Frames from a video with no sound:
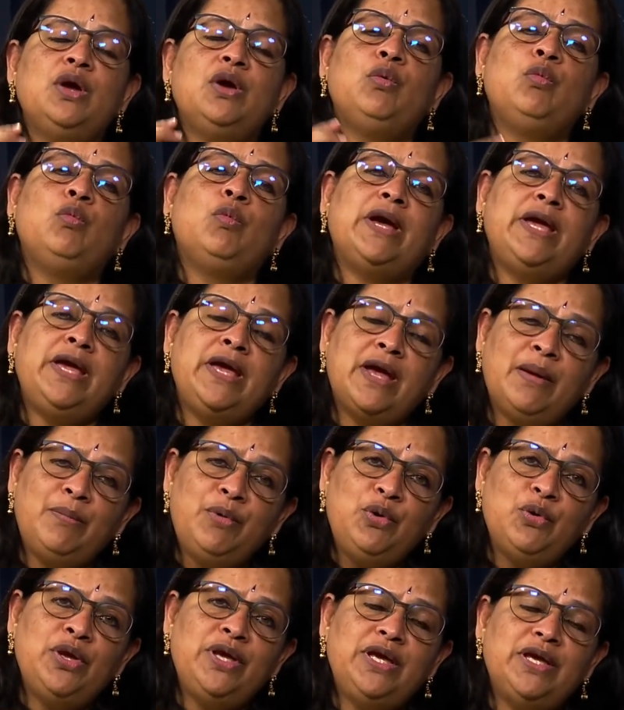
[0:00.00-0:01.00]
Why I am
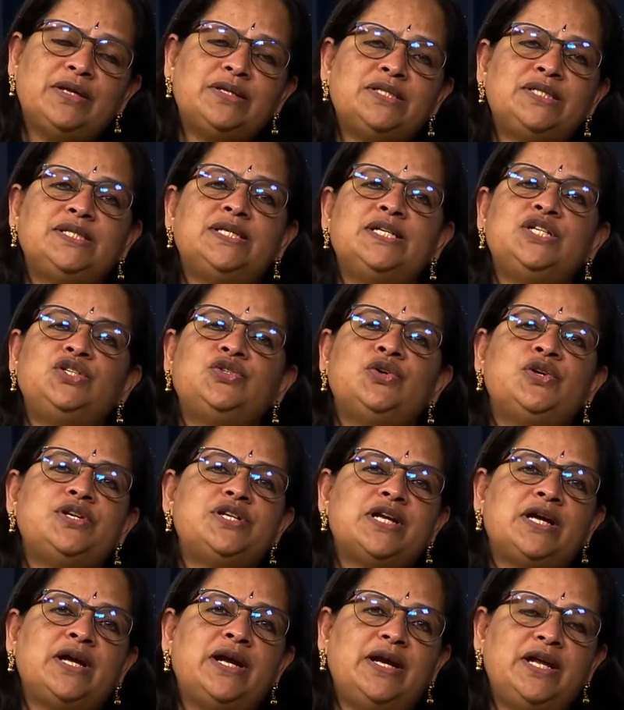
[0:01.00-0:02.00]
doing a research on
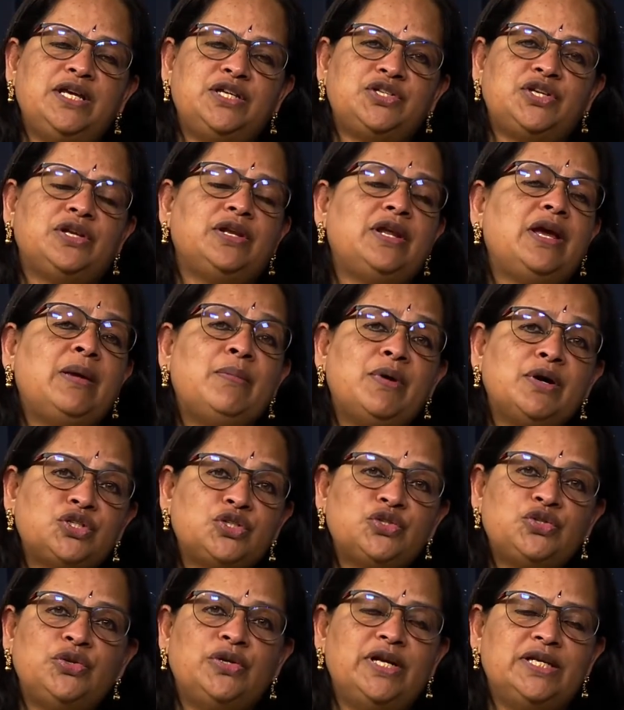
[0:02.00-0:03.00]
drug addiction among
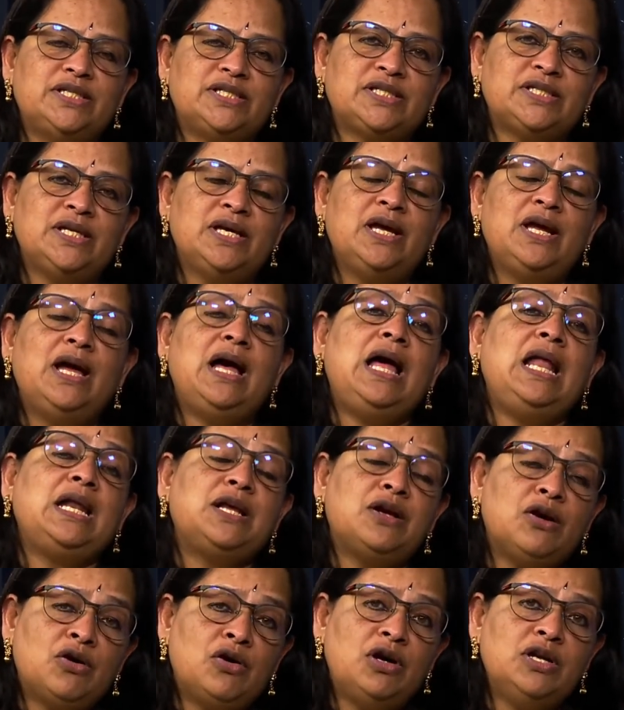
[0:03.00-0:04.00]
students,
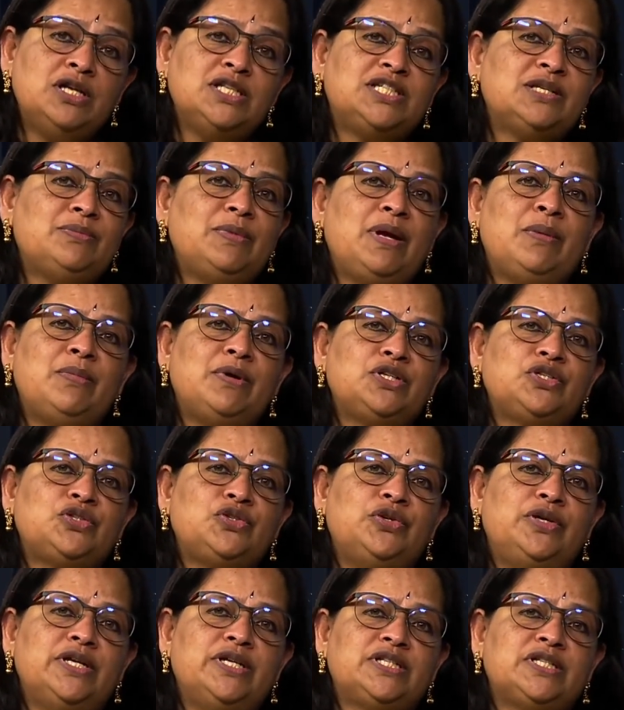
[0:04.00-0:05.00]
alcoholism among
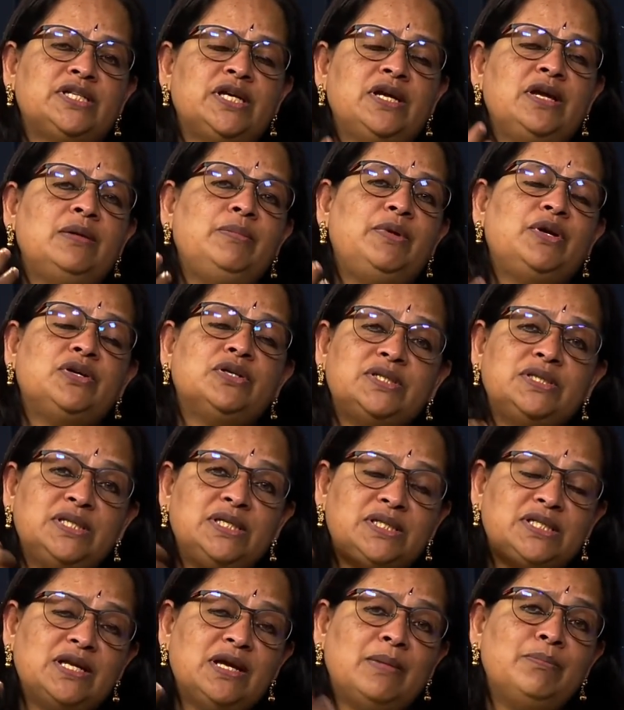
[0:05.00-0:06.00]
students, because
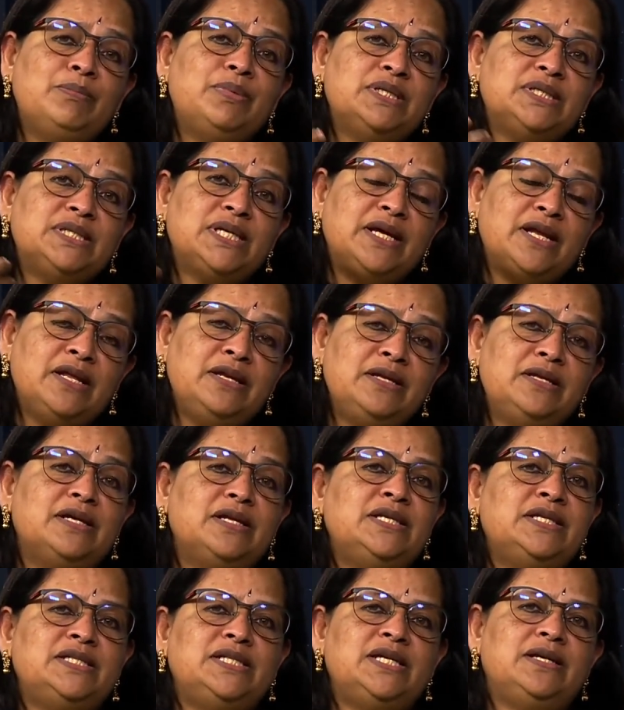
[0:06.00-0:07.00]
these numbers are
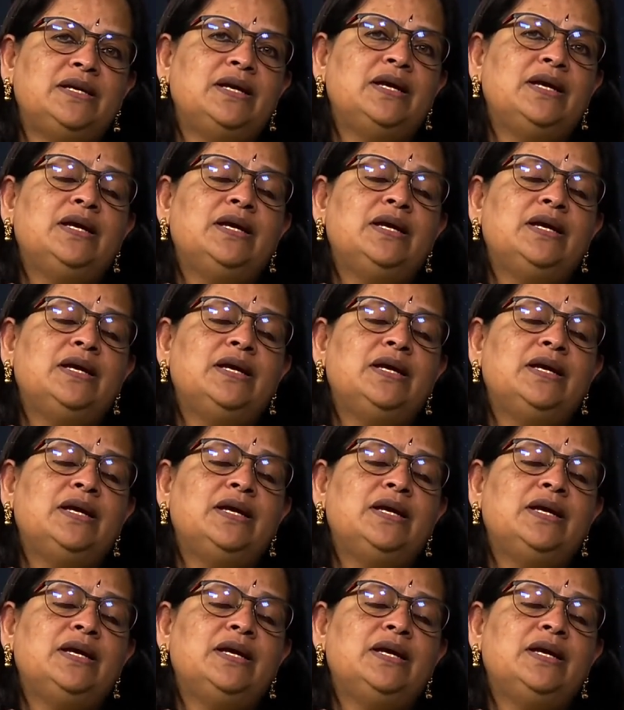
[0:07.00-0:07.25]
increasing.